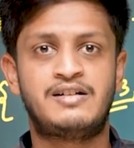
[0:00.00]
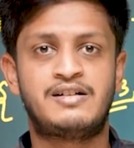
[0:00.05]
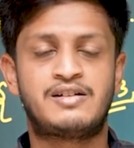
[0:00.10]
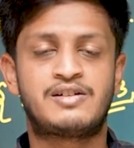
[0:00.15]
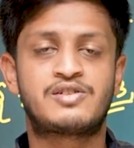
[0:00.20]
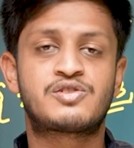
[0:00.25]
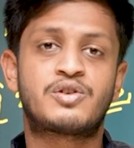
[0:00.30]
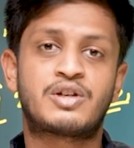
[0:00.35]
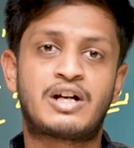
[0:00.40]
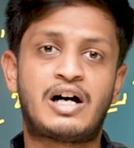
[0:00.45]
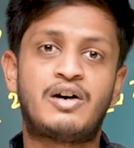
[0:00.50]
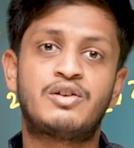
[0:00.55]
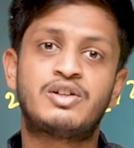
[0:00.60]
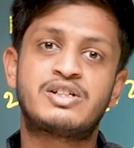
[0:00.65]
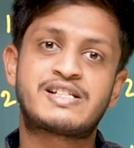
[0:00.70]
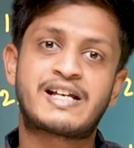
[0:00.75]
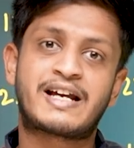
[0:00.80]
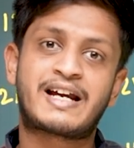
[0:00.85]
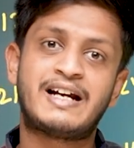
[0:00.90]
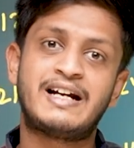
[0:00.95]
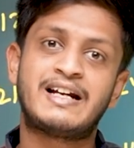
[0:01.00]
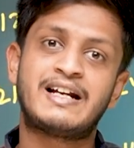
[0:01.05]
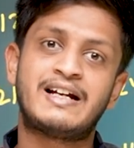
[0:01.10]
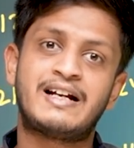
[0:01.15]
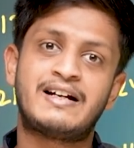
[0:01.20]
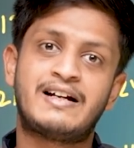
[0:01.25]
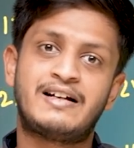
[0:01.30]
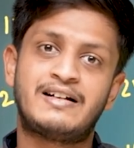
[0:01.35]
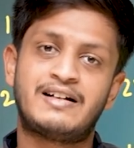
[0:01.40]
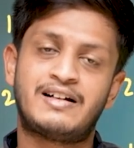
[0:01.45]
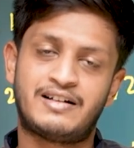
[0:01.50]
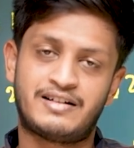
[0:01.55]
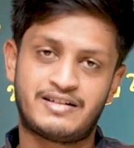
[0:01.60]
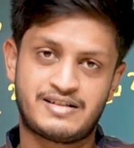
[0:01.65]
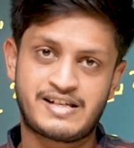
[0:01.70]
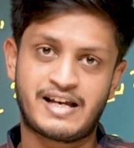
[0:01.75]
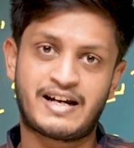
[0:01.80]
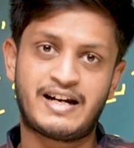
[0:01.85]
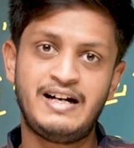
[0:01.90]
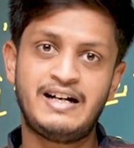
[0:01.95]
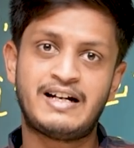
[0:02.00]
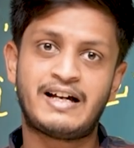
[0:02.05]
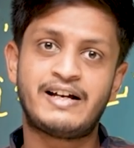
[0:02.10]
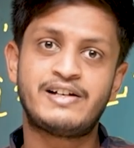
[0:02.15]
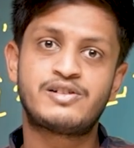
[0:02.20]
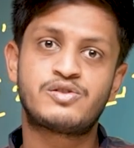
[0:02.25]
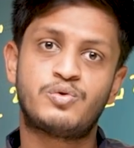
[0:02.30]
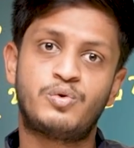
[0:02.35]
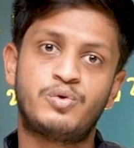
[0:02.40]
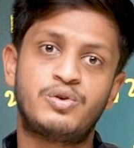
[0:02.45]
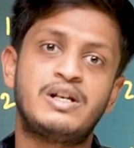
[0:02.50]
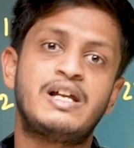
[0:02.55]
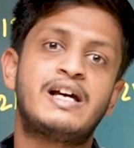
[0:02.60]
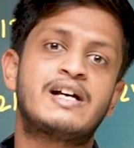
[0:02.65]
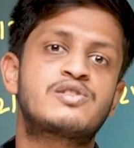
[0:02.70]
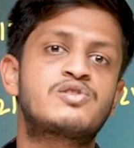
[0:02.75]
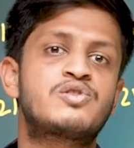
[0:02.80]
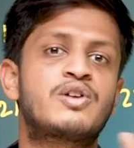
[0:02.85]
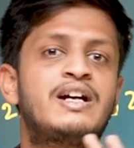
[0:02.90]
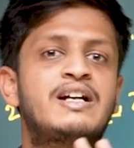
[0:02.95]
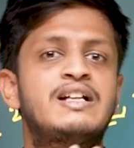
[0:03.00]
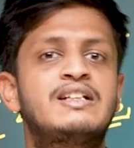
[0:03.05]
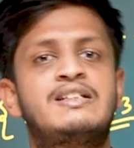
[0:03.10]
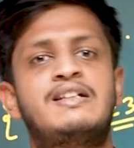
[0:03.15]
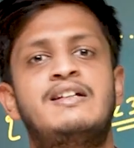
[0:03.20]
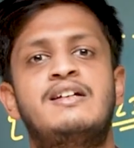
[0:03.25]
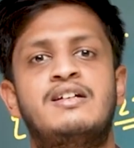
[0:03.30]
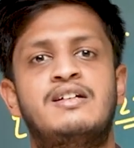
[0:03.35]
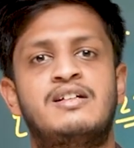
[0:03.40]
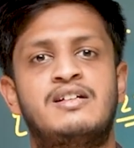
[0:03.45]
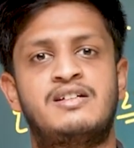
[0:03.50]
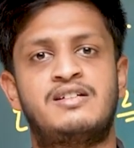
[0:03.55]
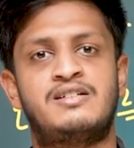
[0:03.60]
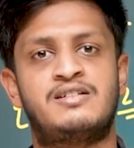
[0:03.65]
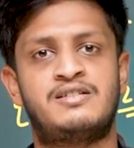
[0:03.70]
So now the second dice only has to get a 3.